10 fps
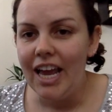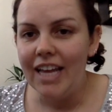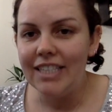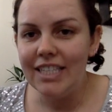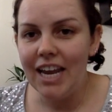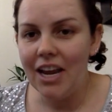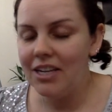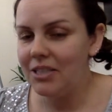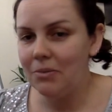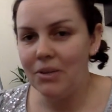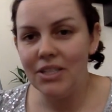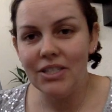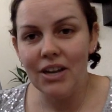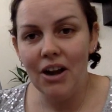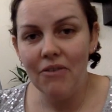And today I just wanted to
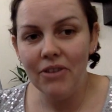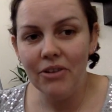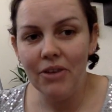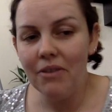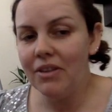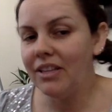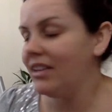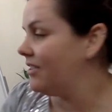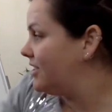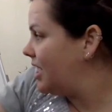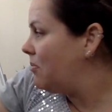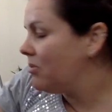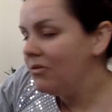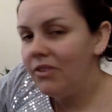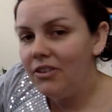start out real quick with a little shape
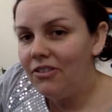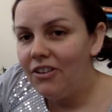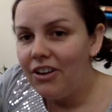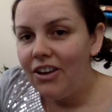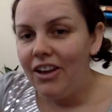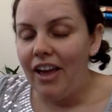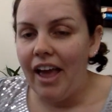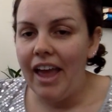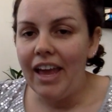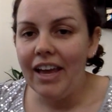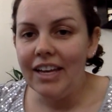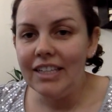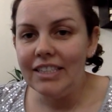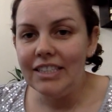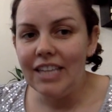review
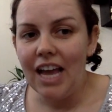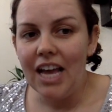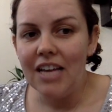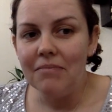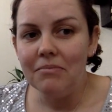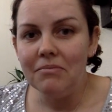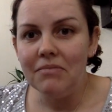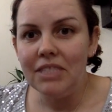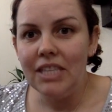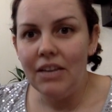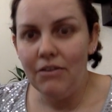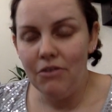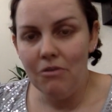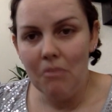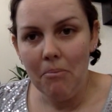and see if you
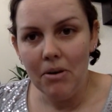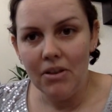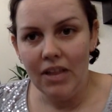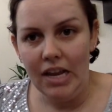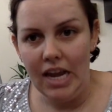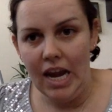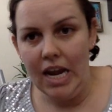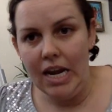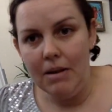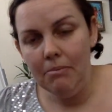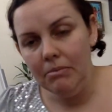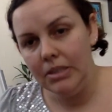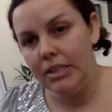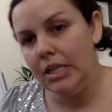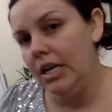remember the names
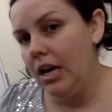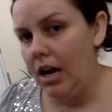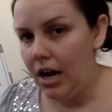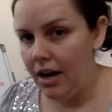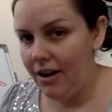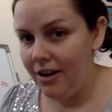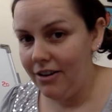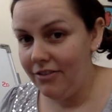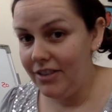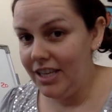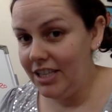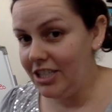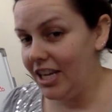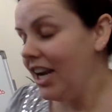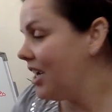of these
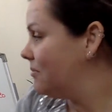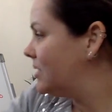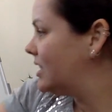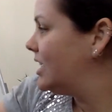shapes.